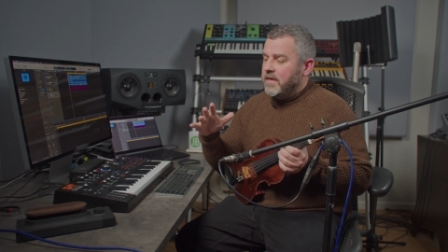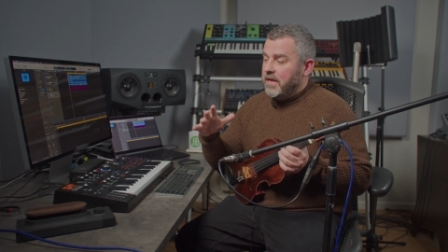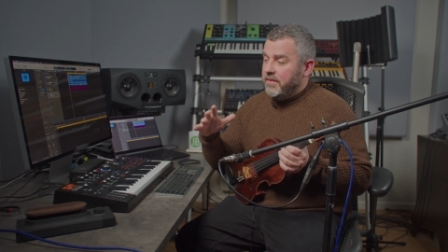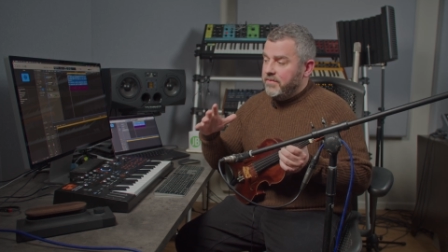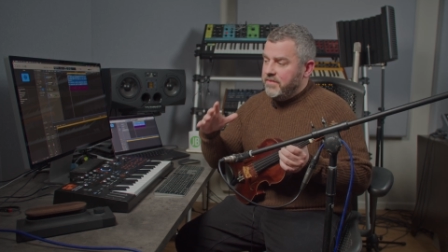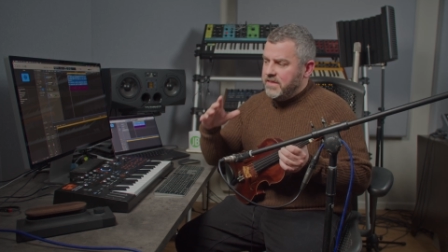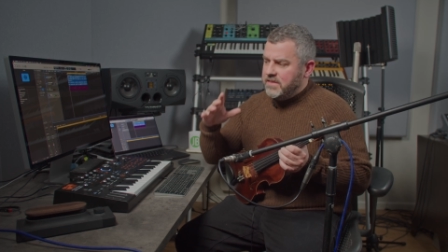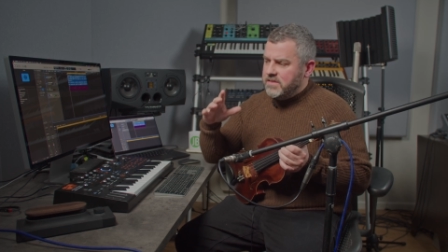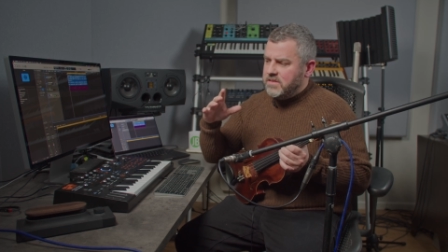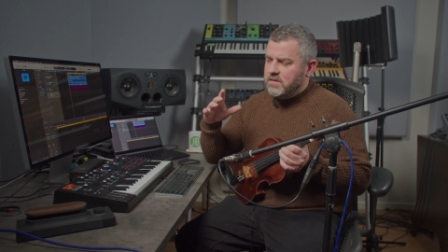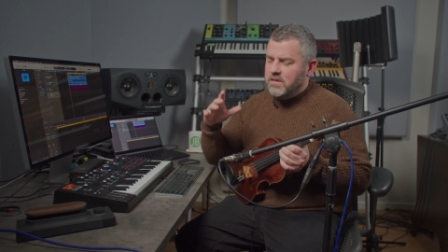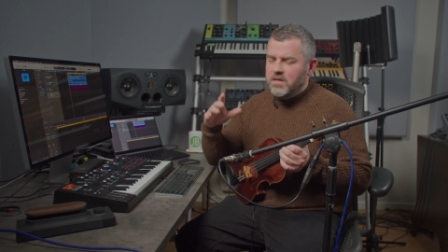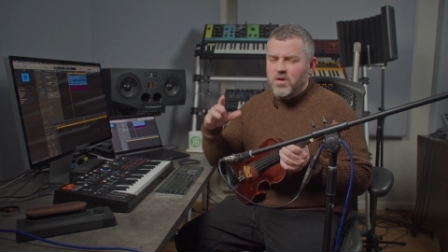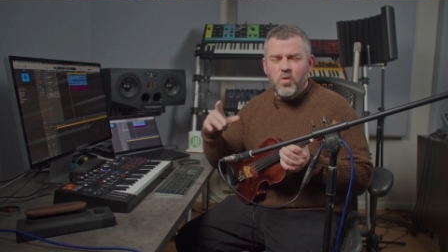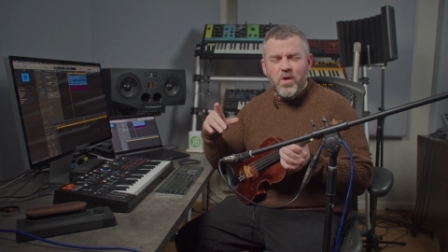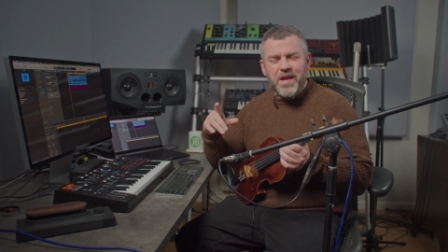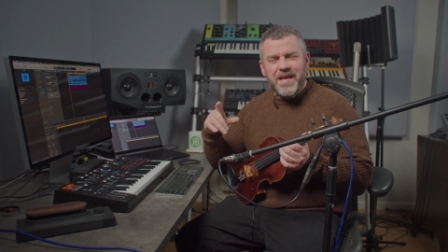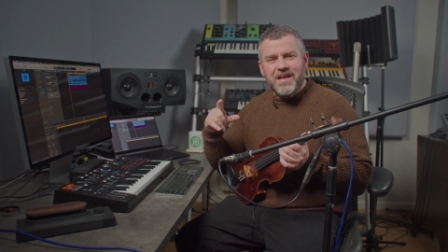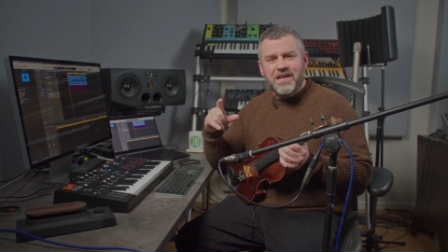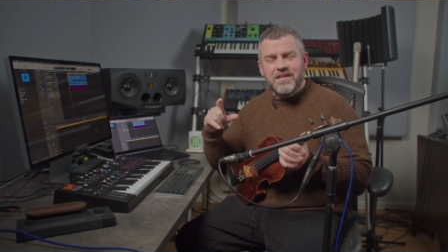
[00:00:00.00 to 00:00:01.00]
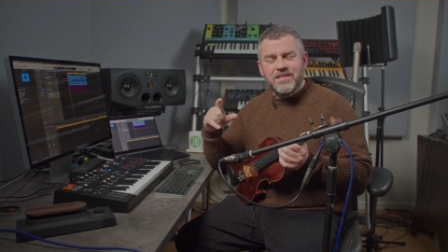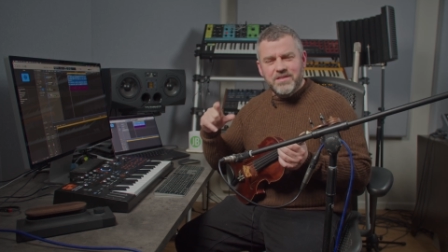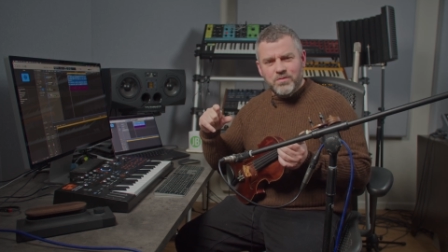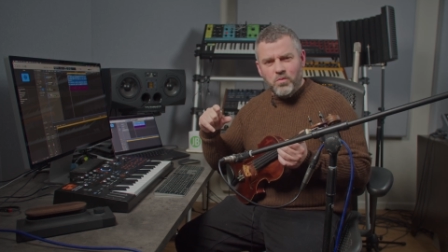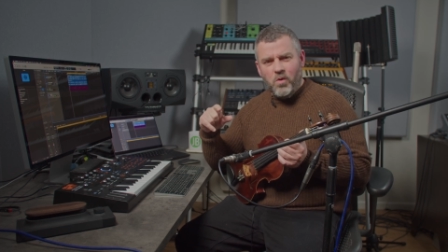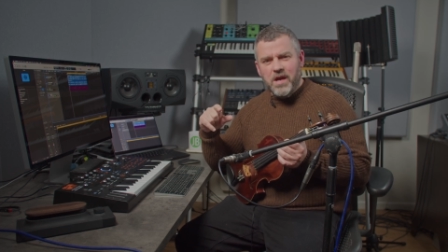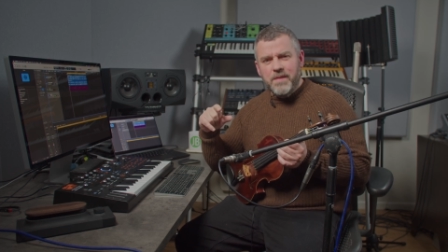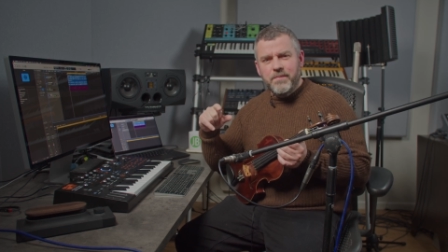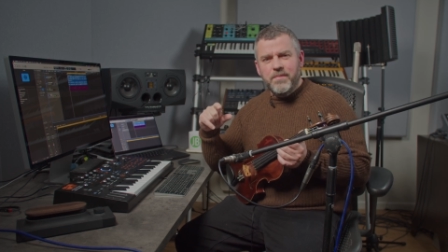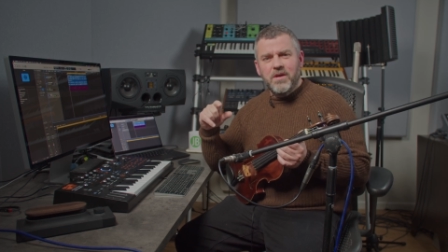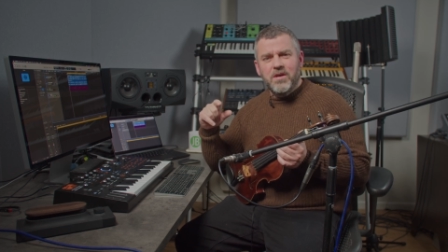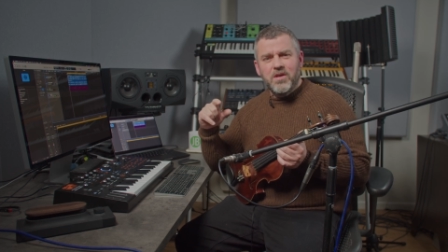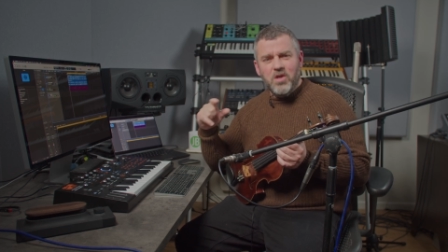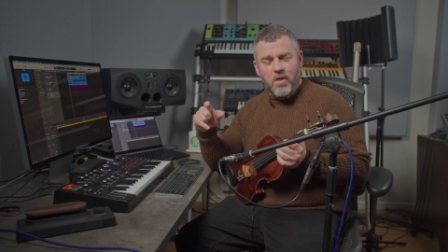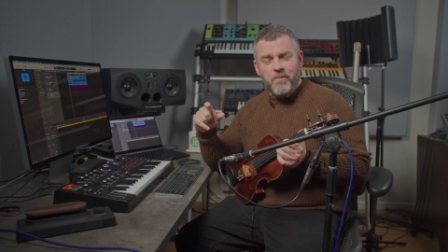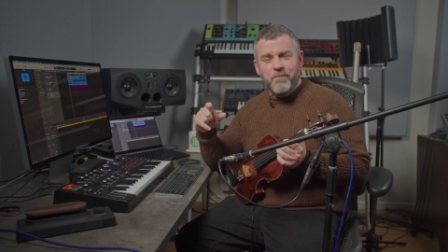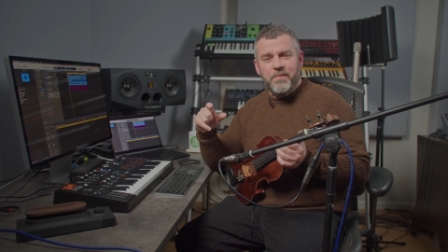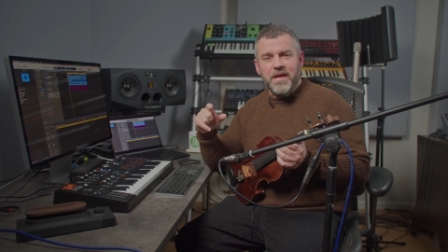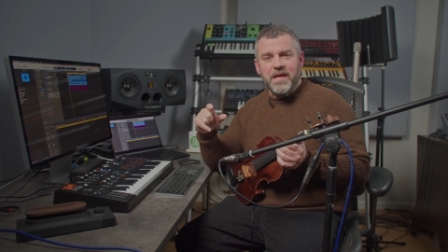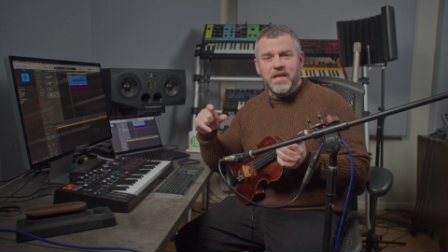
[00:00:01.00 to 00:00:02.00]
And this quick swipe
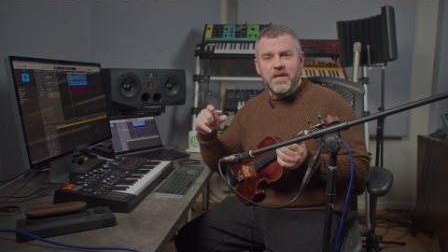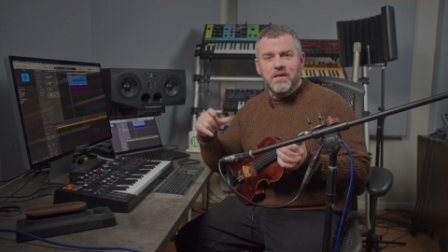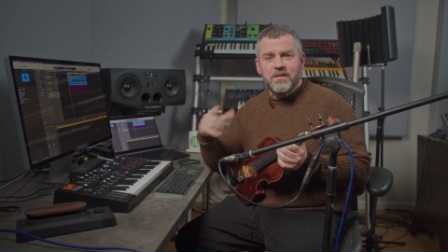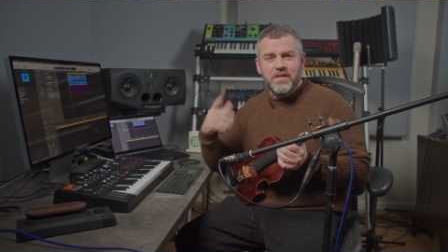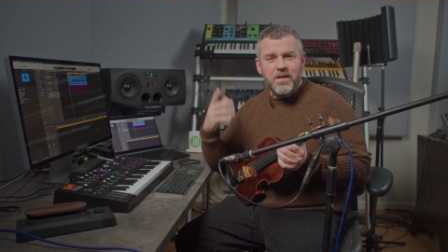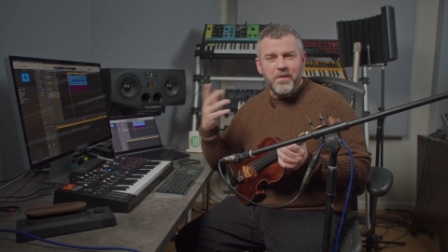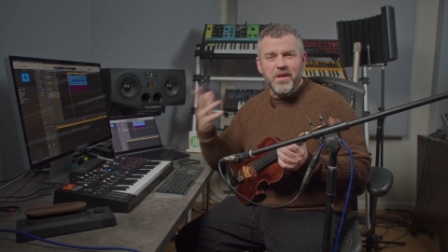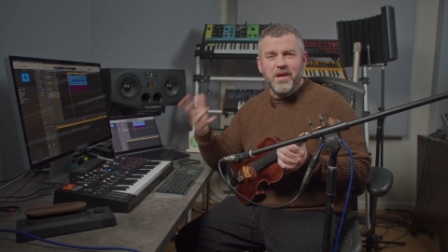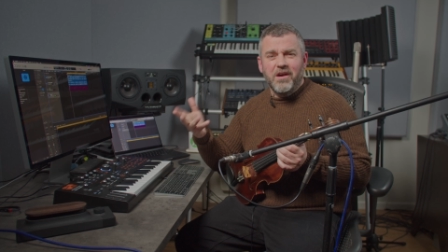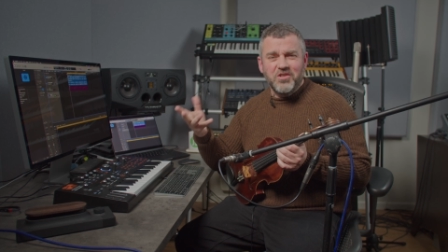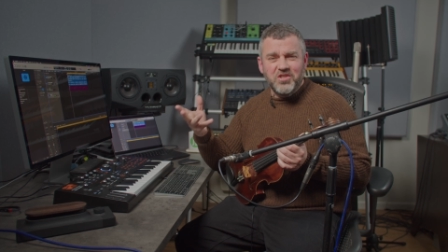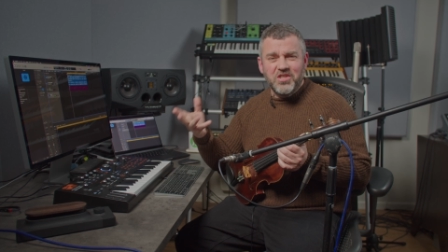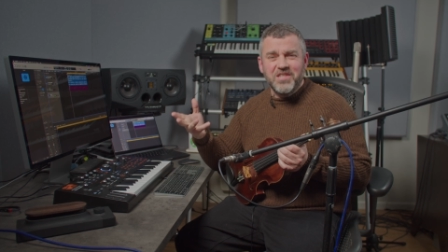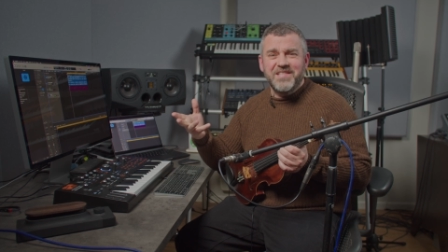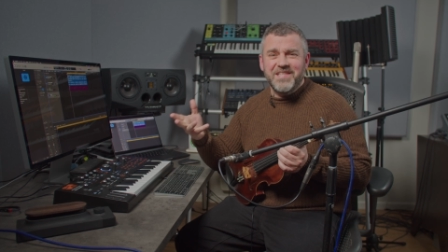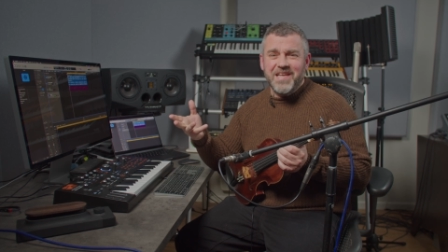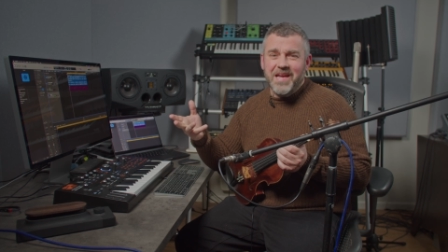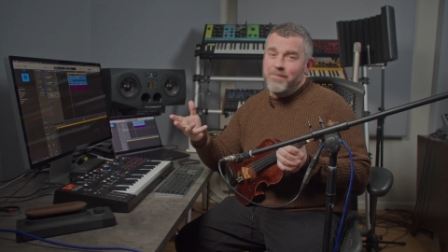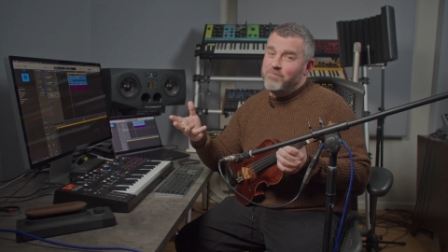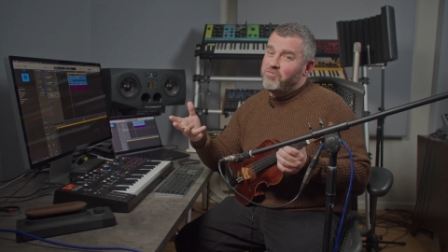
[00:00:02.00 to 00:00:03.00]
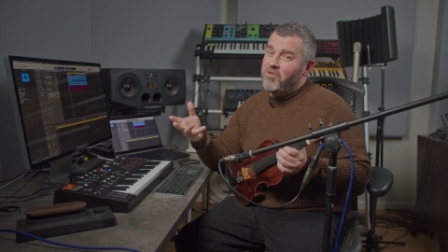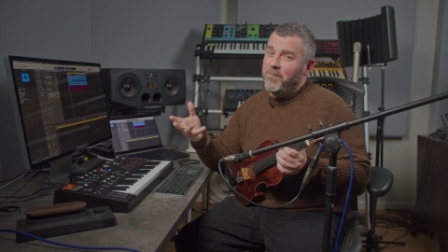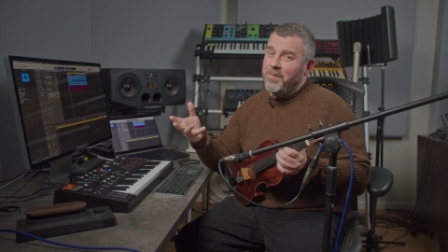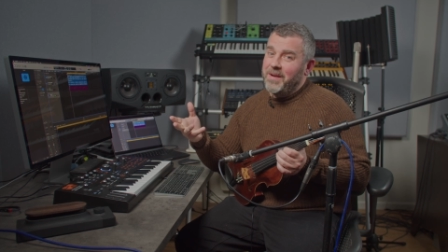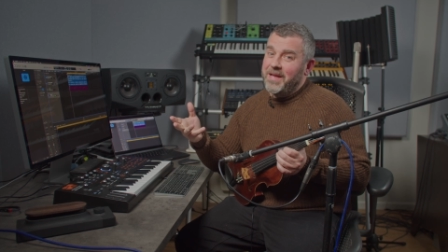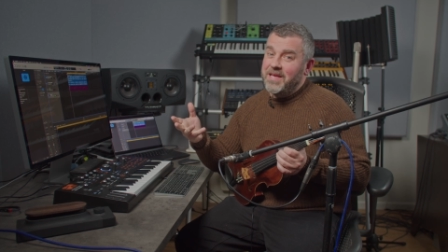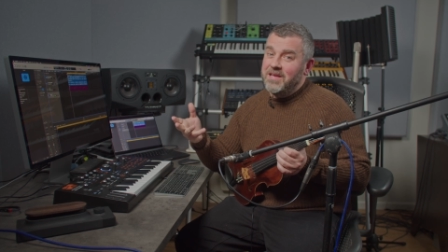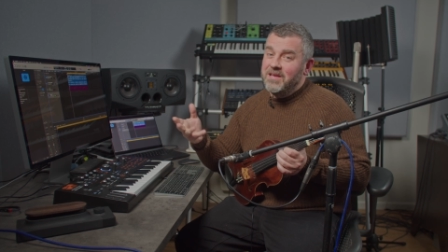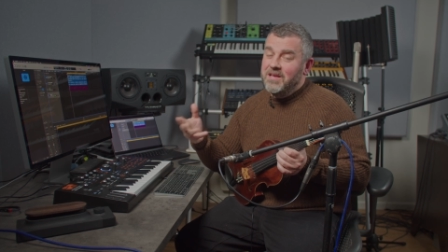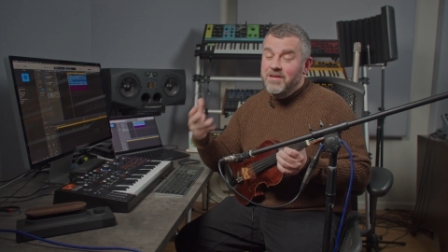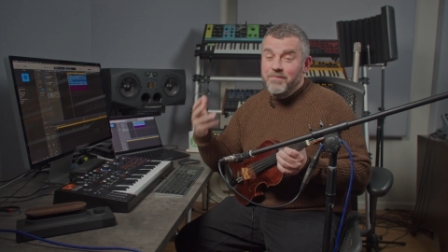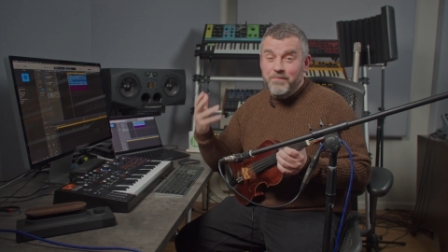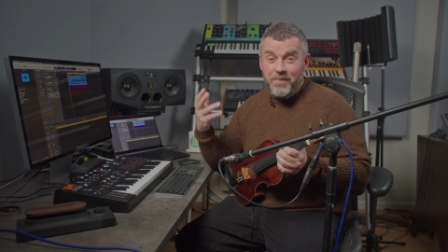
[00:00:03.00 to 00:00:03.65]
comping, there we are, I should say it properly,